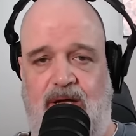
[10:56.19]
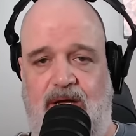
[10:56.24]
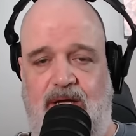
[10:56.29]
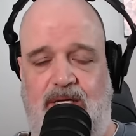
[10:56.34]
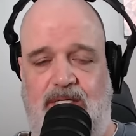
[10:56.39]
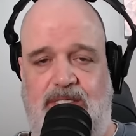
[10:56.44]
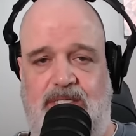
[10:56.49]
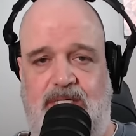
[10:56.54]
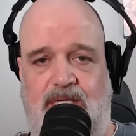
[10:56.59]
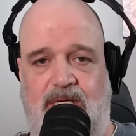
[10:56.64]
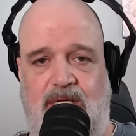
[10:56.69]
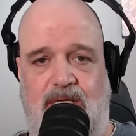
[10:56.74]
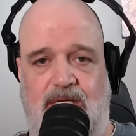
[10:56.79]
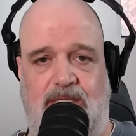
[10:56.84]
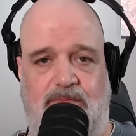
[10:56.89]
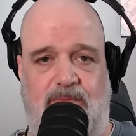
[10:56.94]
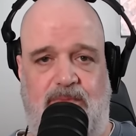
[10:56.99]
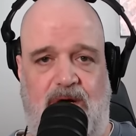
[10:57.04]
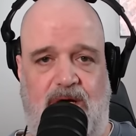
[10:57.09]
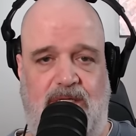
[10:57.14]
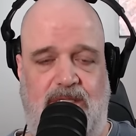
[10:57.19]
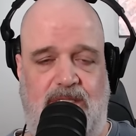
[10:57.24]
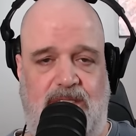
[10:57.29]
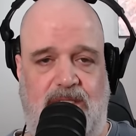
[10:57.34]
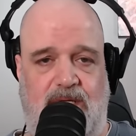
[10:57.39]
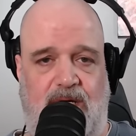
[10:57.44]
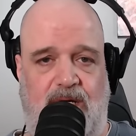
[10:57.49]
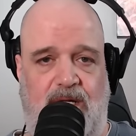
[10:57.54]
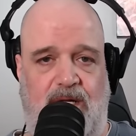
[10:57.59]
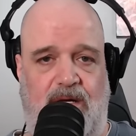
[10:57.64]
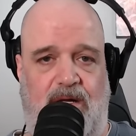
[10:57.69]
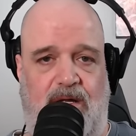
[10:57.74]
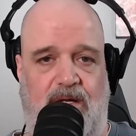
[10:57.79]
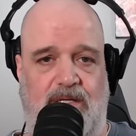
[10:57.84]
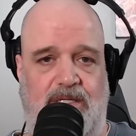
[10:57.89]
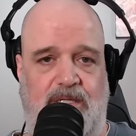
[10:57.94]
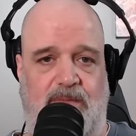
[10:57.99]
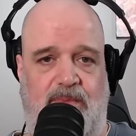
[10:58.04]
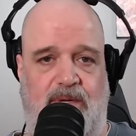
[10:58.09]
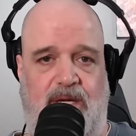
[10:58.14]
insidious Marxist
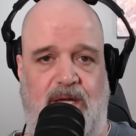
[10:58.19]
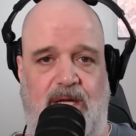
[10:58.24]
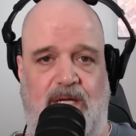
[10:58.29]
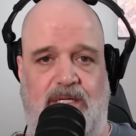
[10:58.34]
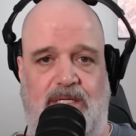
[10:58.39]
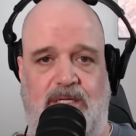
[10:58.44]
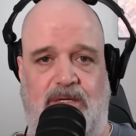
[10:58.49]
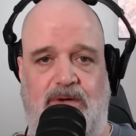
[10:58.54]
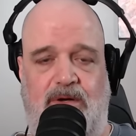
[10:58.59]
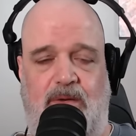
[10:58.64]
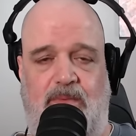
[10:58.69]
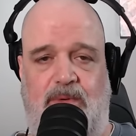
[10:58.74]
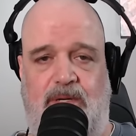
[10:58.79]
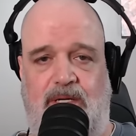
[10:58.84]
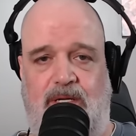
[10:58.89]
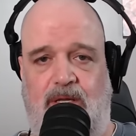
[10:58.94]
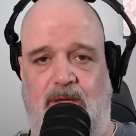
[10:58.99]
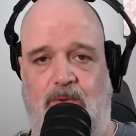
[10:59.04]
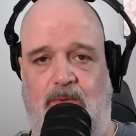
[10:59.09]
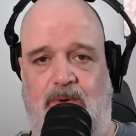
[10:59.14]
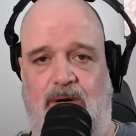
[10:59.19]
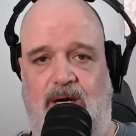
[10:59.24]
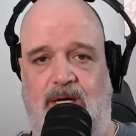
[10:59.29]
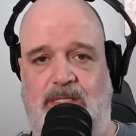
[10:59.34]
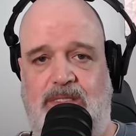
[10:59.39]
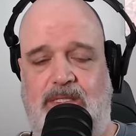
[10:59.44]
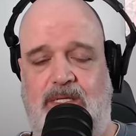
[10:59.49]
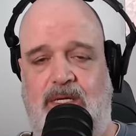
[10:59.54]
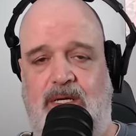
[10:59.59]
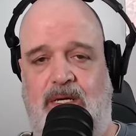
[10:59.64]
ideology began to creep into the West.